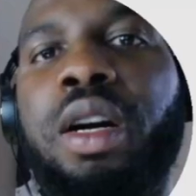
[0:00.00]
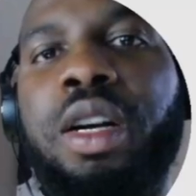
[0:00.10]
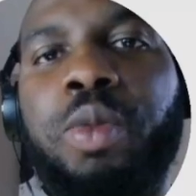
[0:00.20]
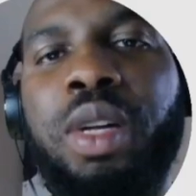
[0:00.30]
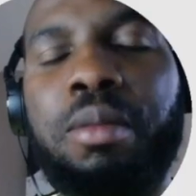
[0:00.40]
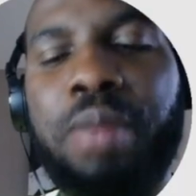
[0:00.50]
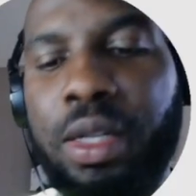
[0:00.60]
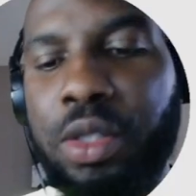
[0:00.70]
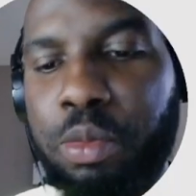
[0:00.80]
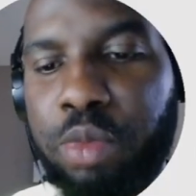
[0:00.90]
right, welcome back
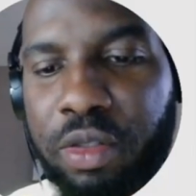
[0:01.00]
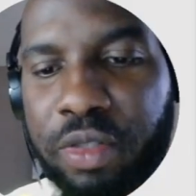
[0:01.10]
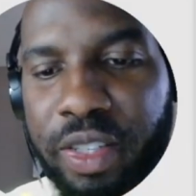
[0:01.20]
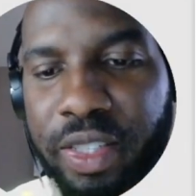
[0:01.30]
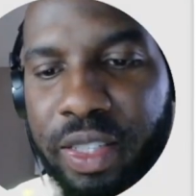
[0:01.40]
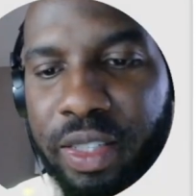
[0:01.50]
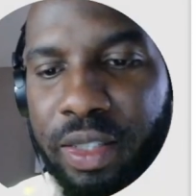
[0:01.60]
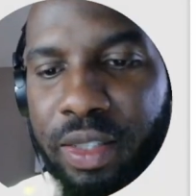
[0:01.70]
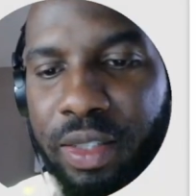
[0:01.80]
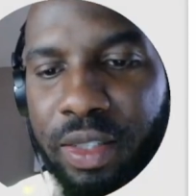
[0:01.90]
to Professor
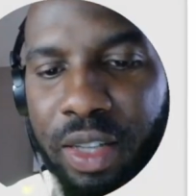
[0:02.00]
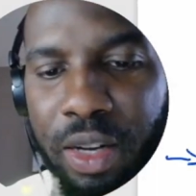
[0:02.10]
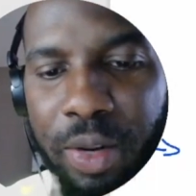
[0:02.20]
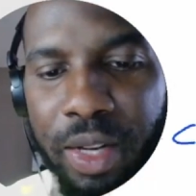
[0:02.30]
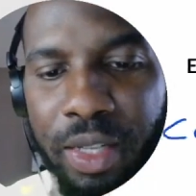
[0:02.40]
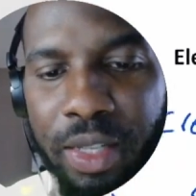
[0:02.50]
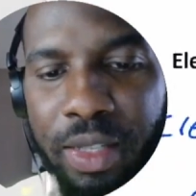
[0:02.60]
Scangrella.